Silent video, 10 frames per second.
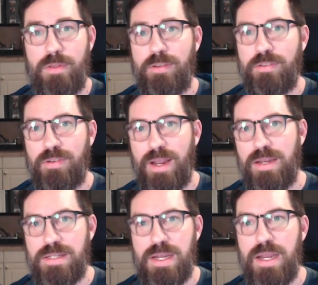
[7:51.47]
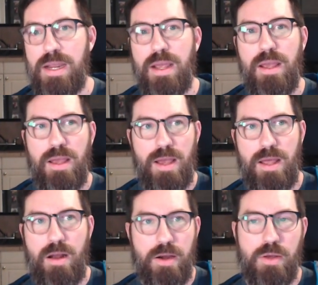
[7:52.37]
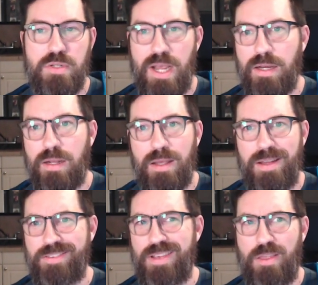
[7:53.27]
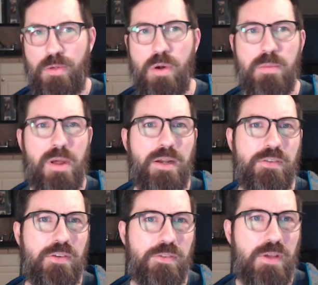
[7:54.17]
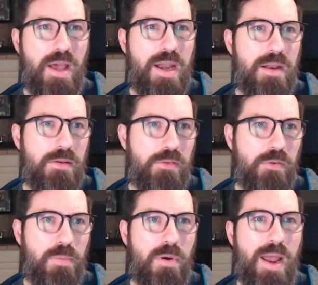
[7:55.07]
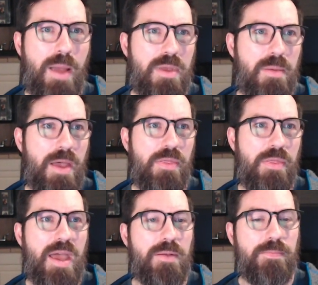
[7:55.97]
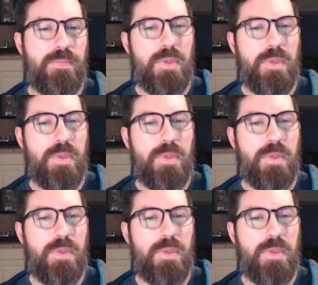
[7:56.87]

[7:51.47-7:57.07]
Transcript: This is an AT uh, Audio-Technica. It's like 30 bucks. Just got it. Super happy about that.